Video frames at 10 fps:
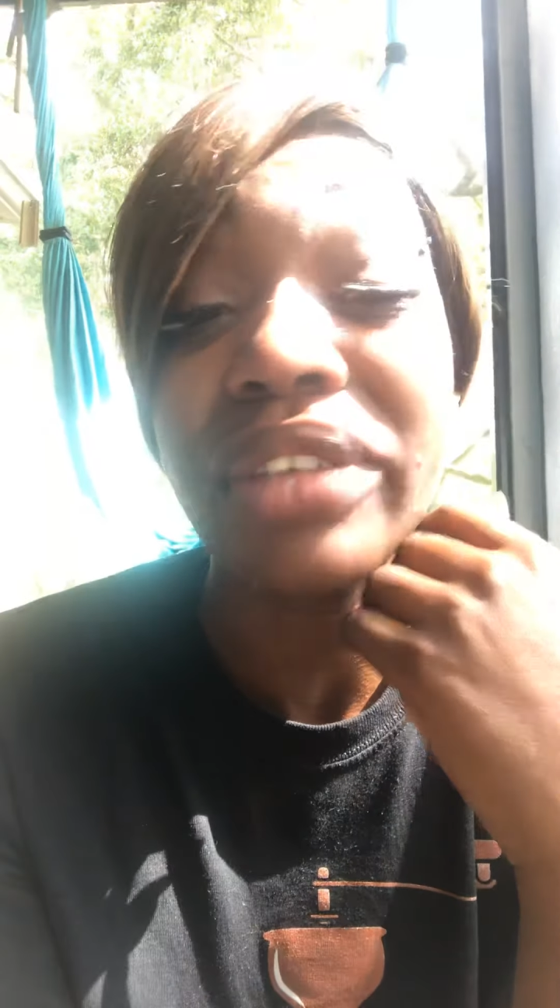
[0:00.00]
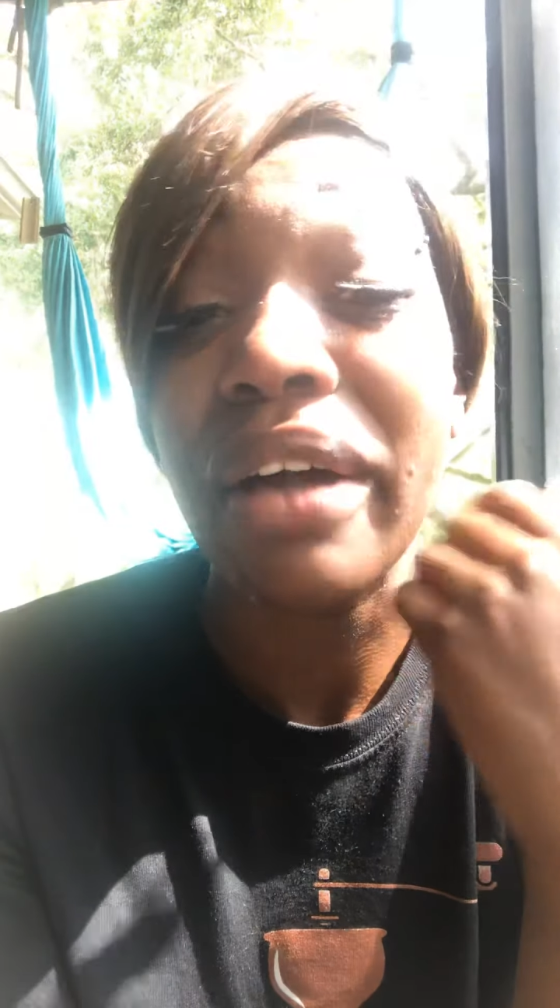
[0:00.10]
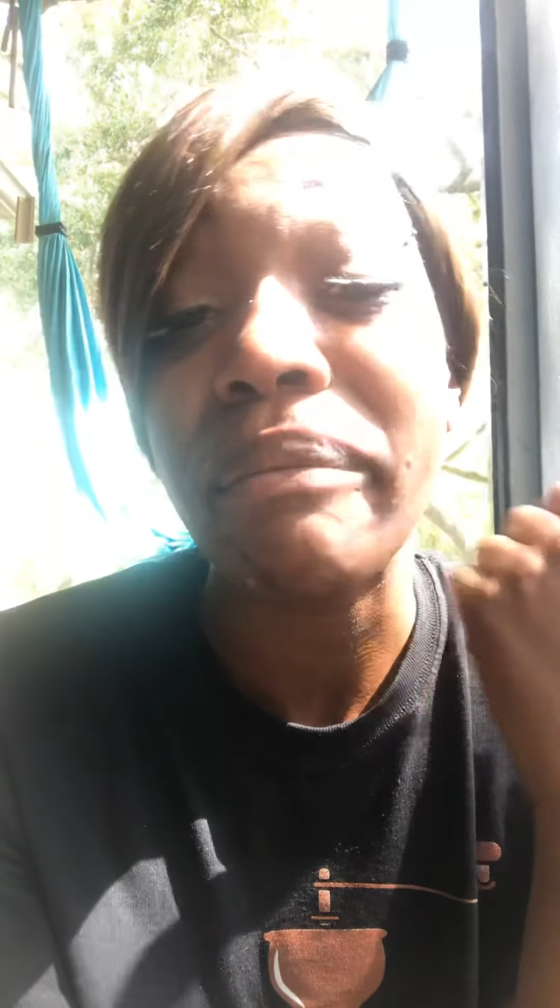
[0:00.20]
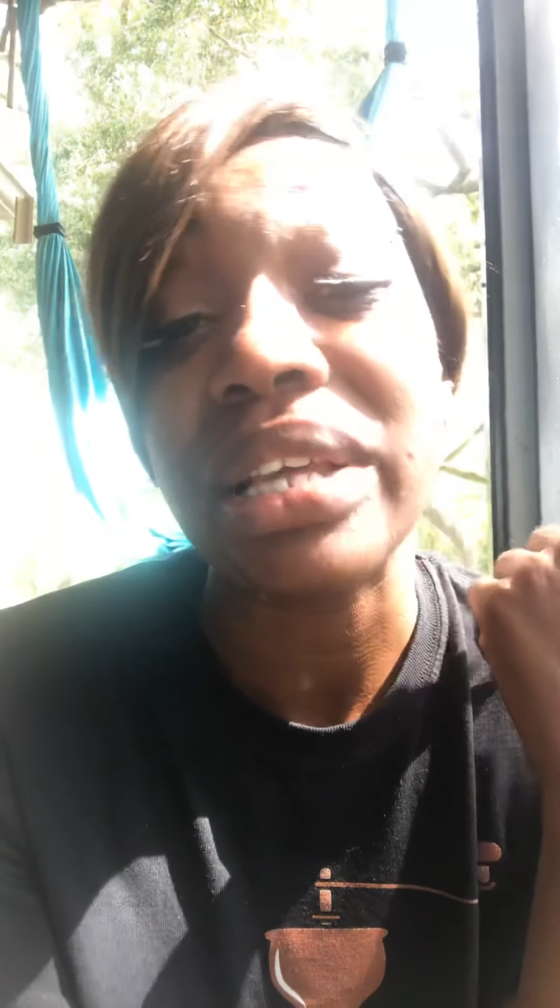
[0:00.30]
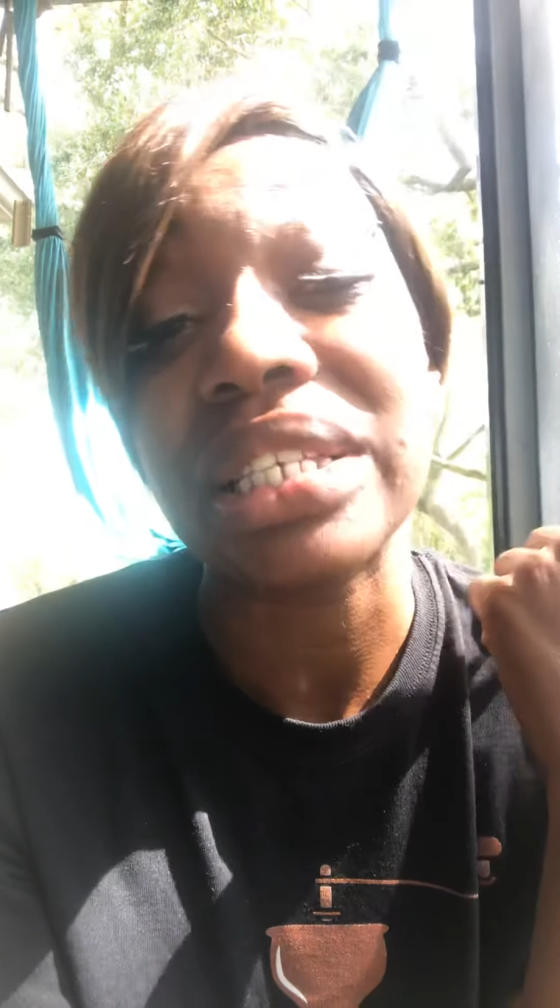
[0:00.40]

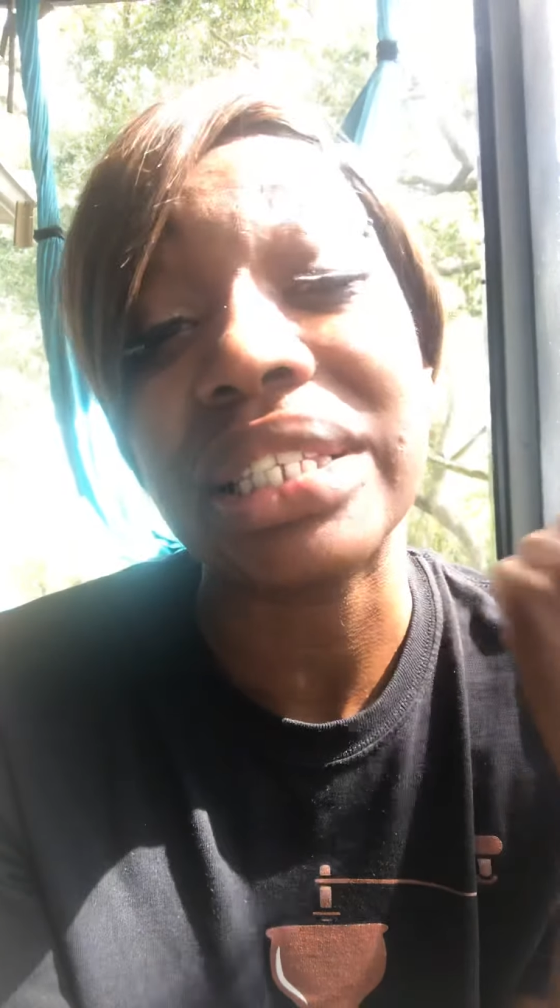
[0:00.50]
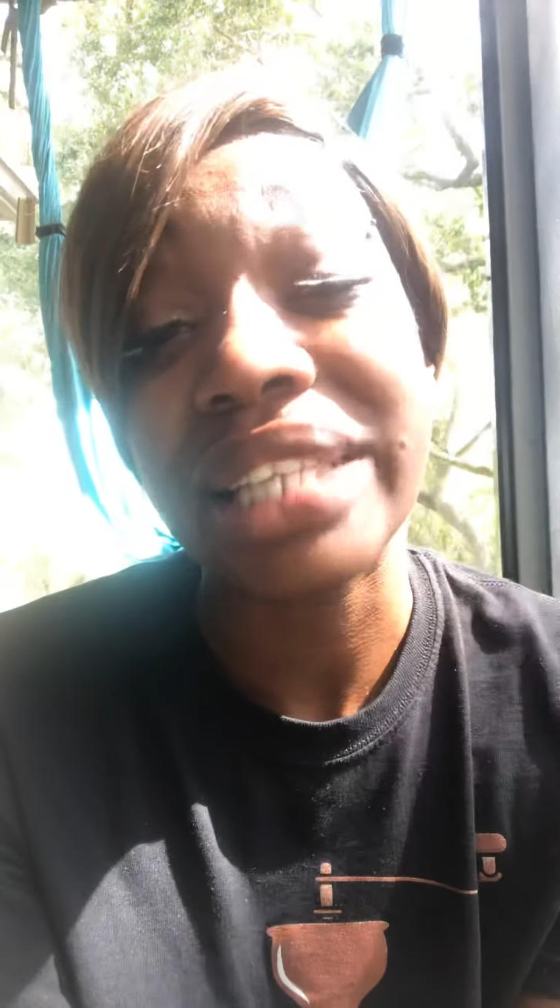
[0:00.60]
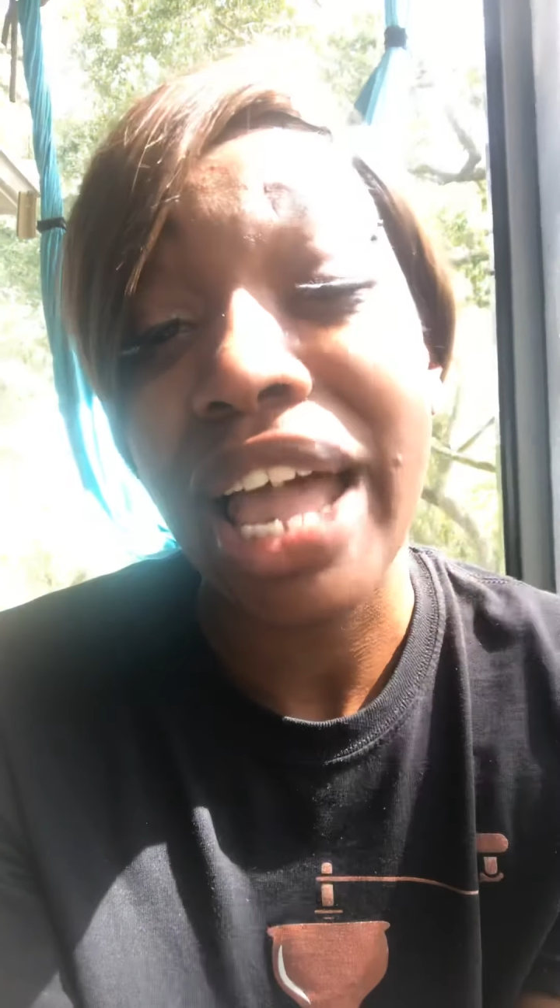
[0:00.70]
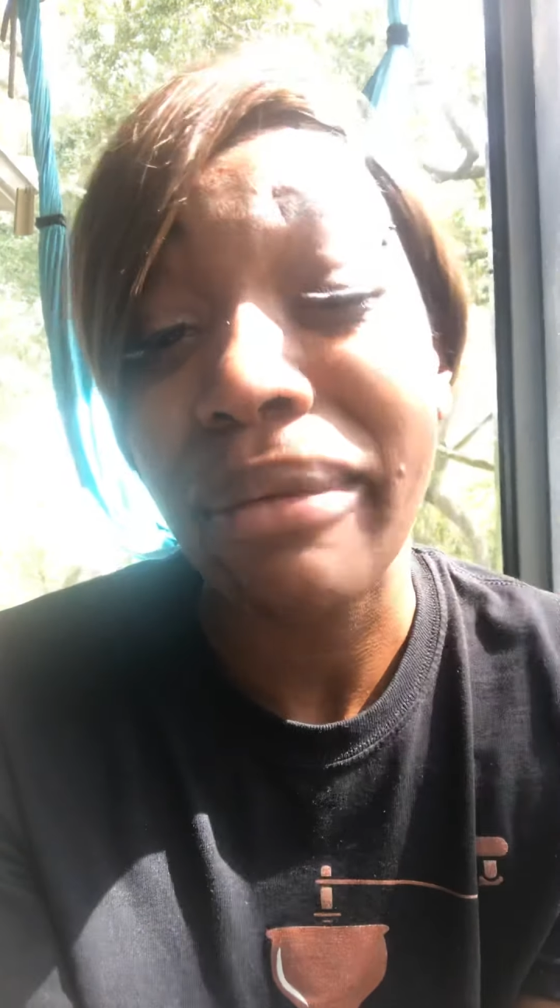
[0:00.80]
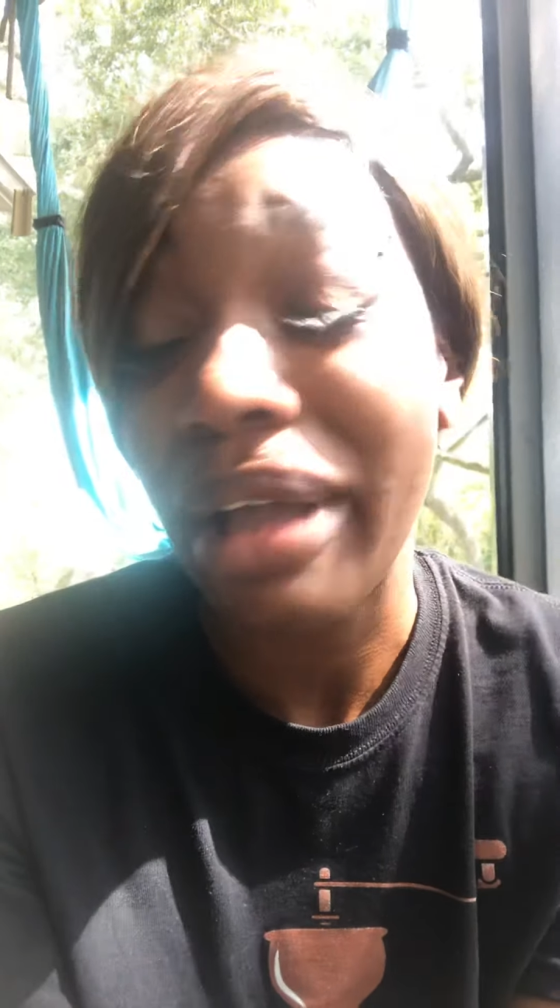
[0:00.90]
I've been
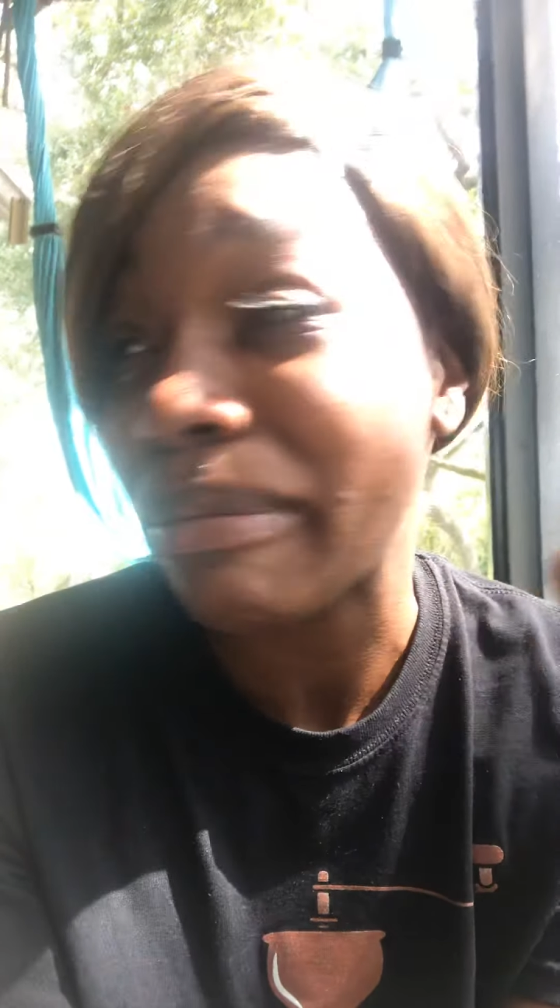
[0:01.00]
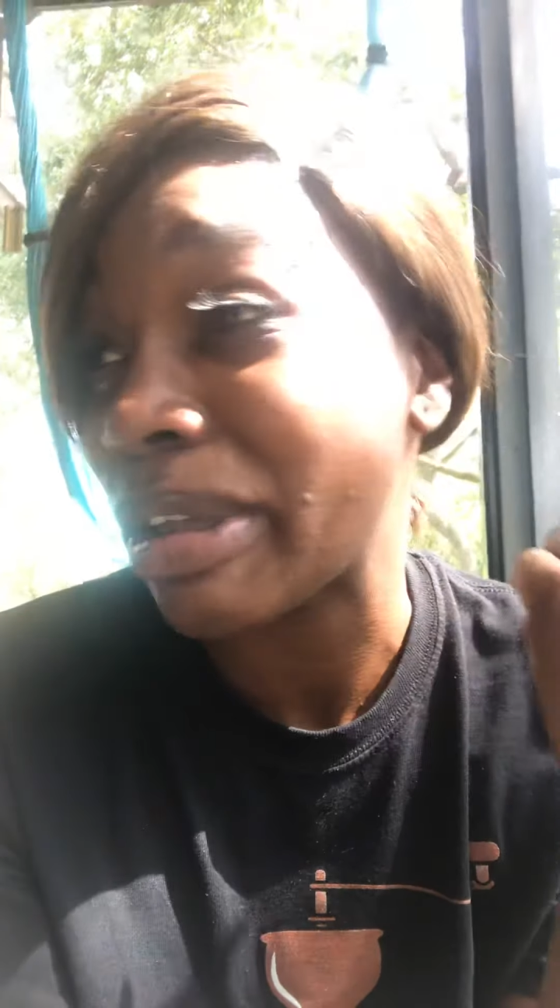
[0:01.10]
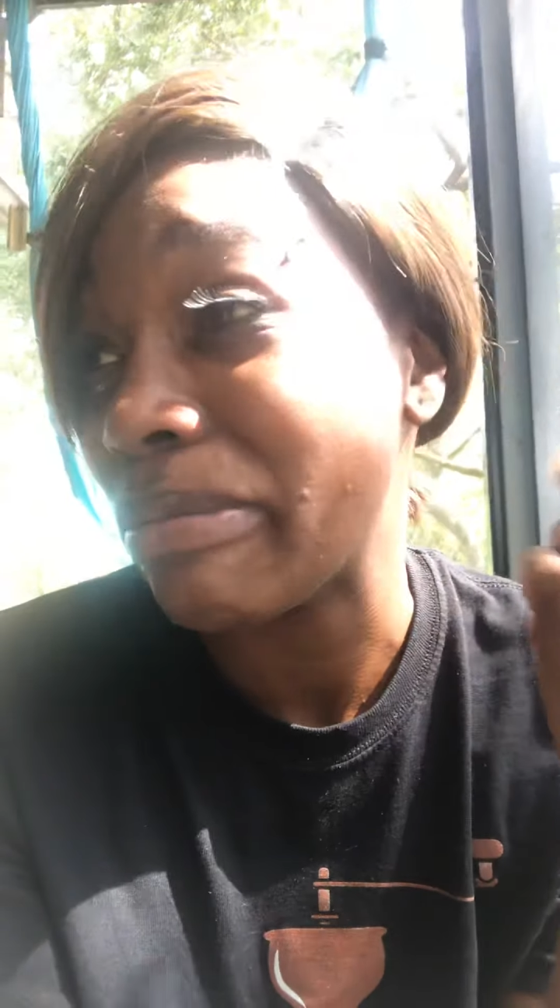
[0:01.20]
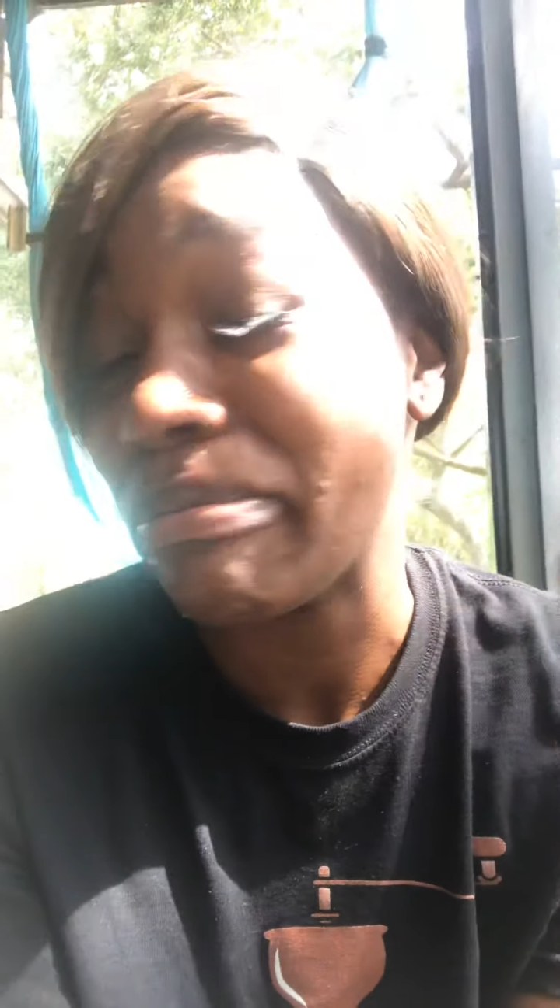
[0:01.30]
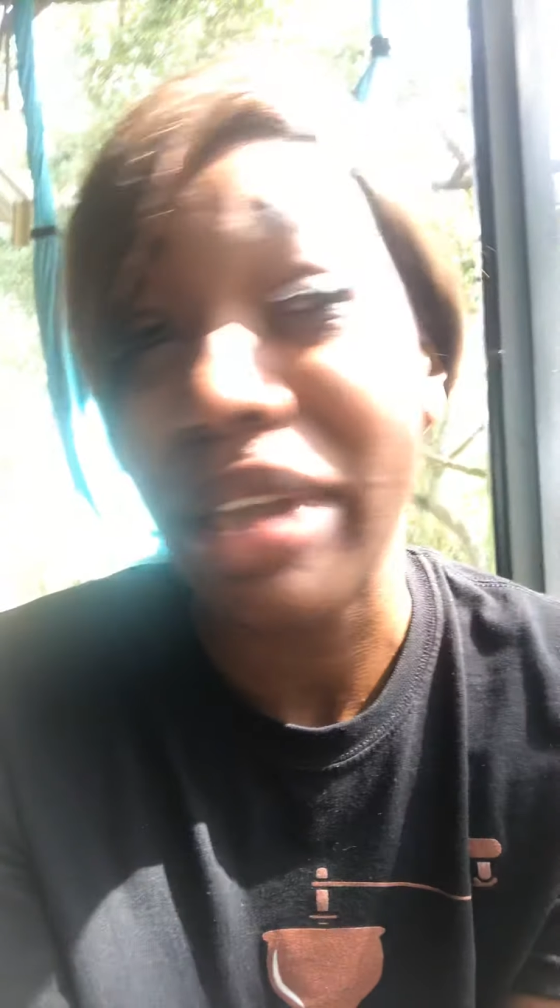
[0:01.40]
slapped, I've
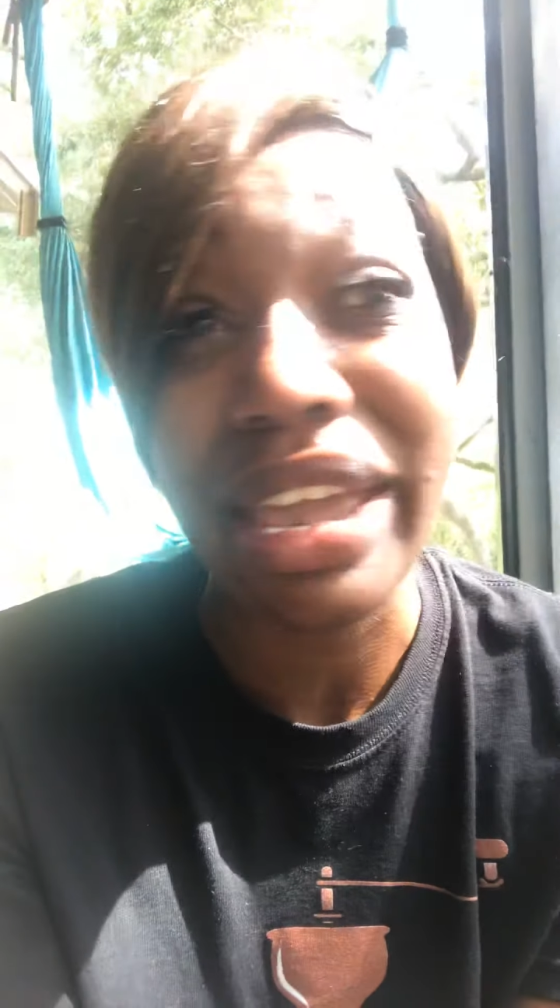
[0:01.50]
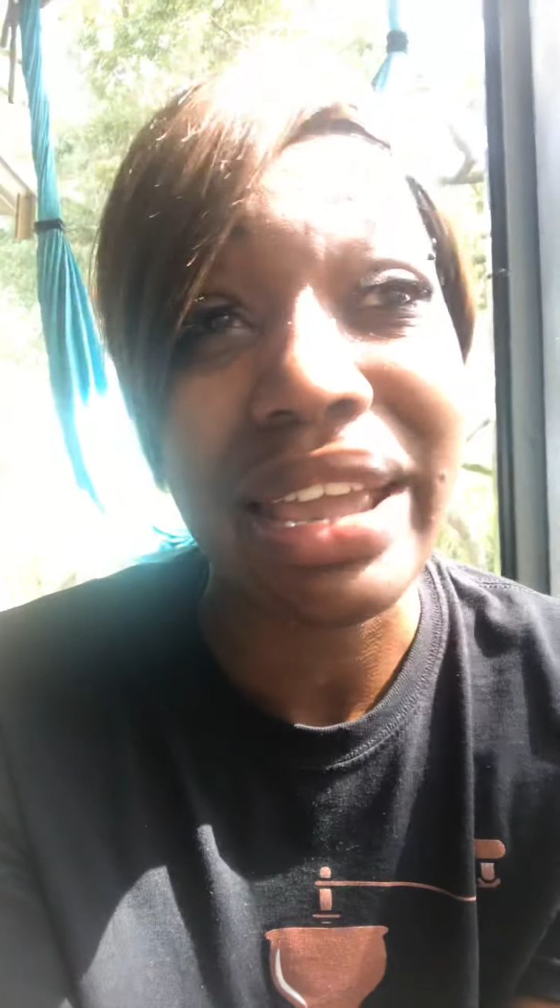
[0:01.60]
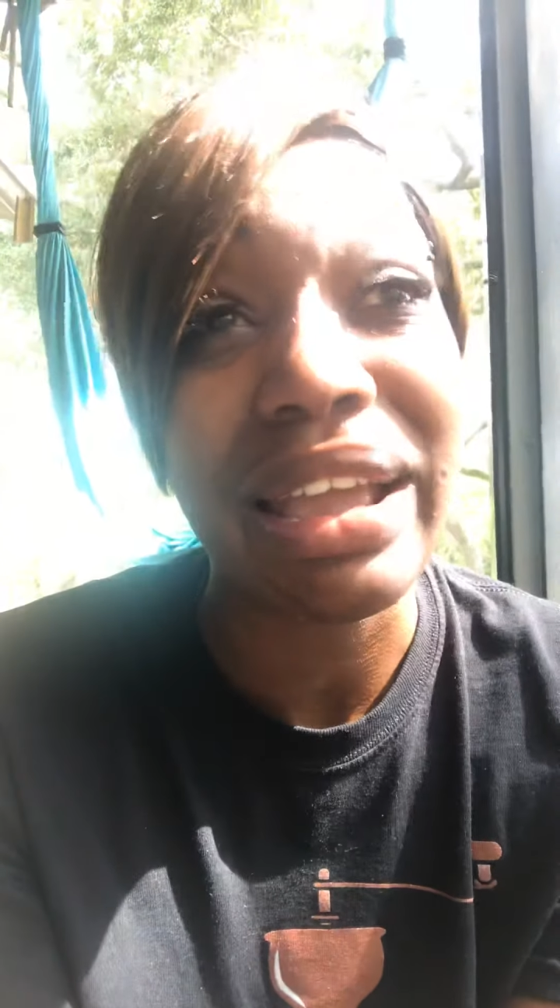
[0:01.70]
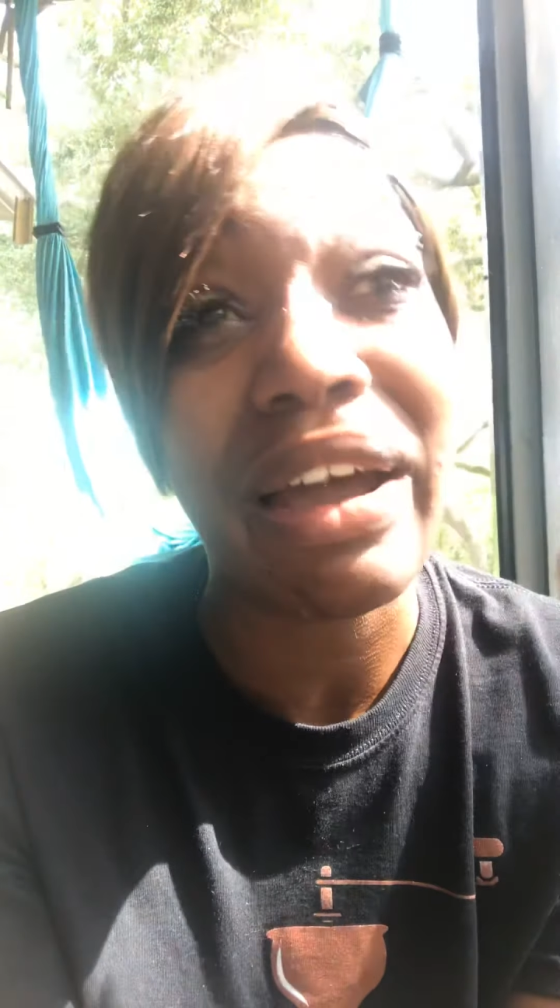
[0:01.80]
been beat,